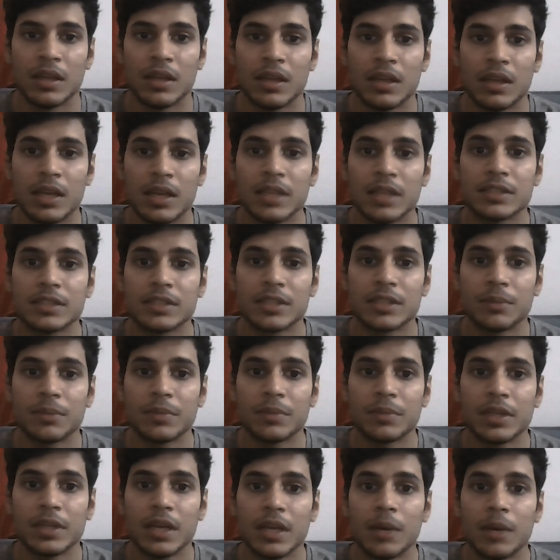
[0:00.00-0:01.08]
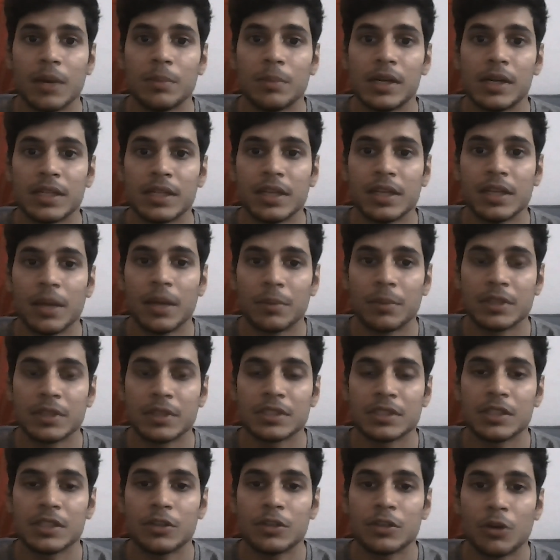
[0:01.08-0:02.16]
In summary, a
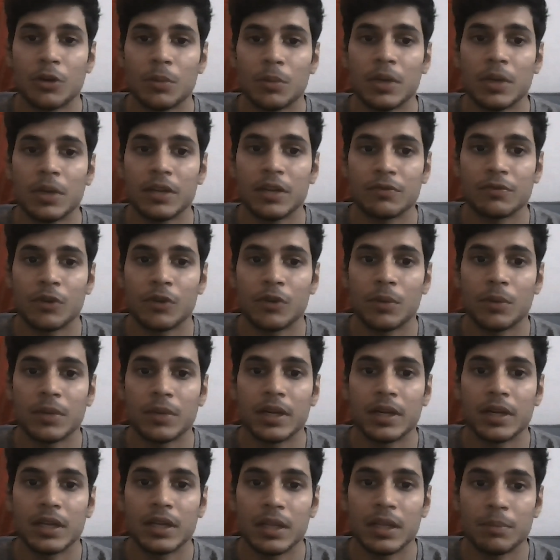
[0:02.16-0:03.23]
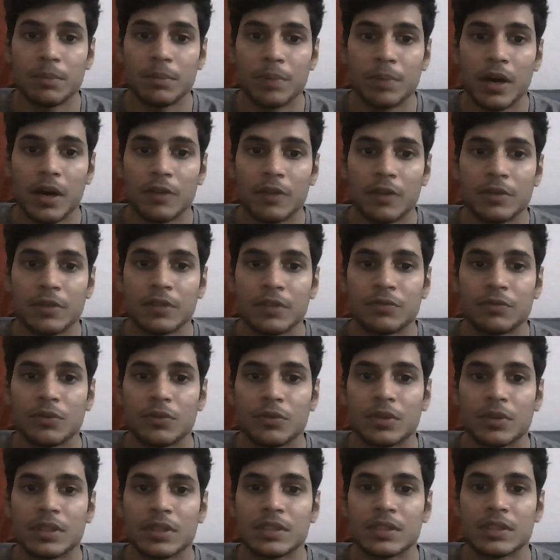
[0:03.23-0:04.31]
multidimensional trauma informed and empowerment
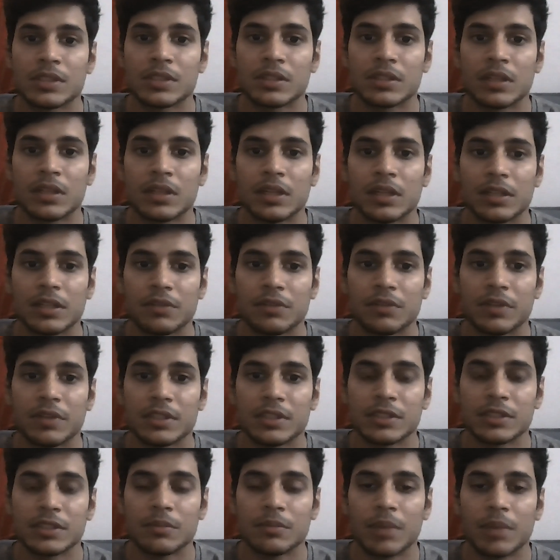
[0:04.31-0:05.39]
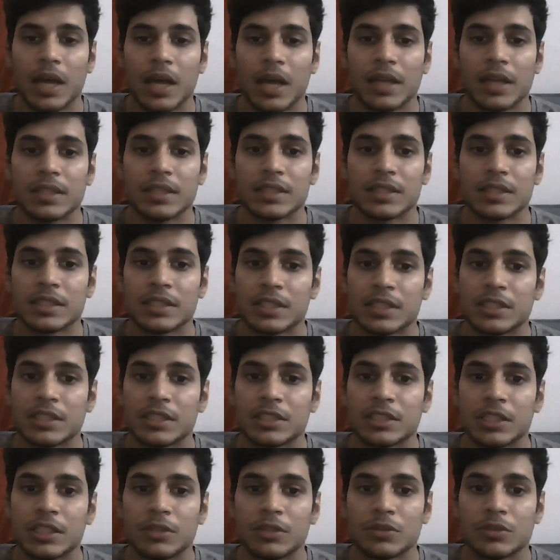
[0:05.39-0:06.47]
focused intervention plan is
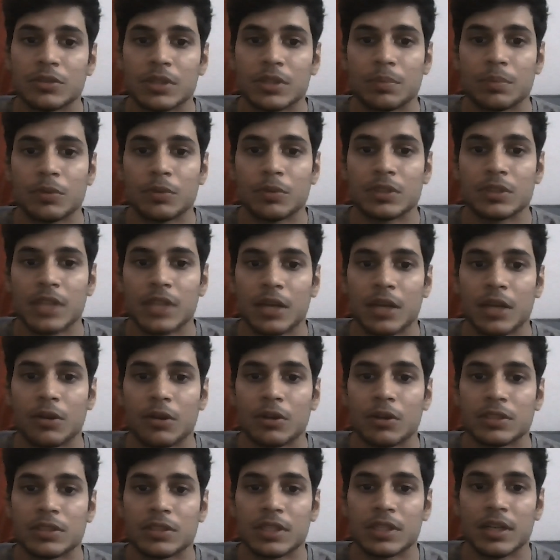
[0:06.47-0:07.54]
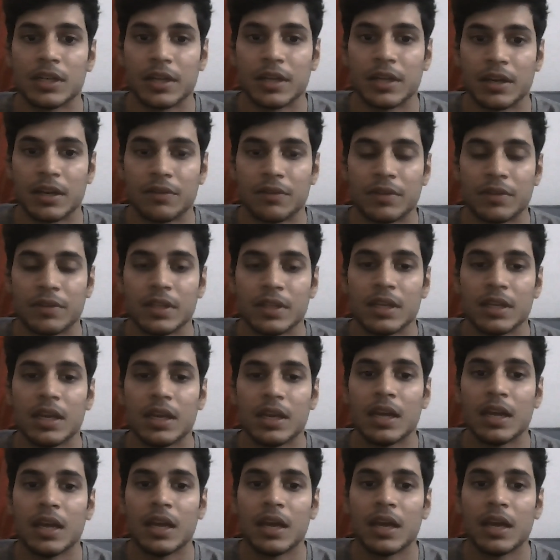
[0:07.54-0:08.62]
essential to support psychological recovery
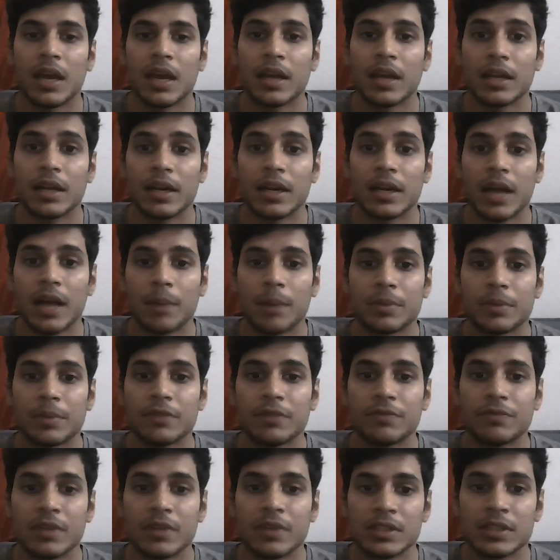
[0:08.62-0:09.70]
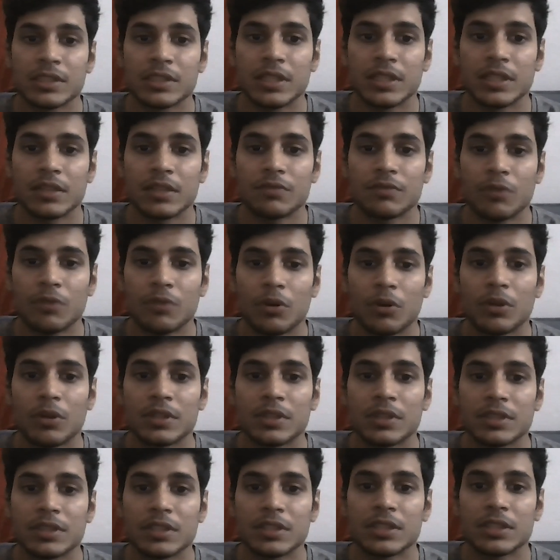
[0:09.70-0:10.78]
and adaptive functioning following
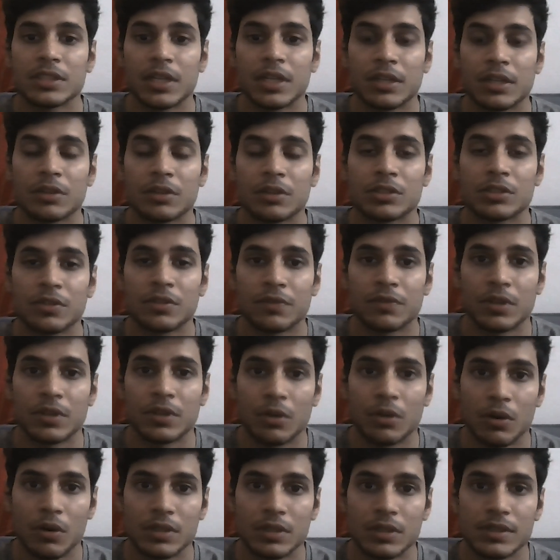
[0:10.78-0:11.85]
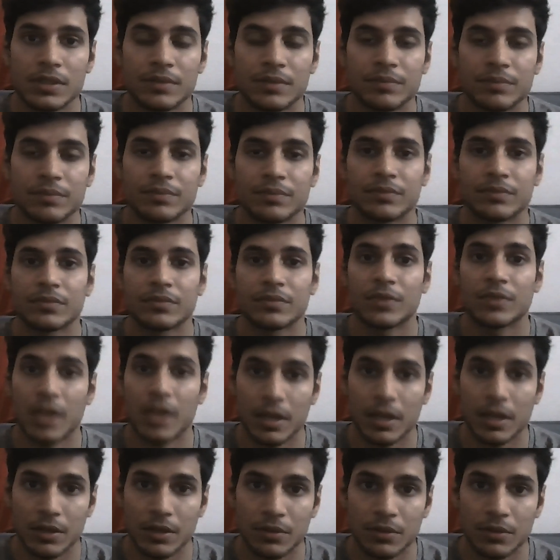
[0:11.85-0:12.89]
such catastrophic loss. Thank you.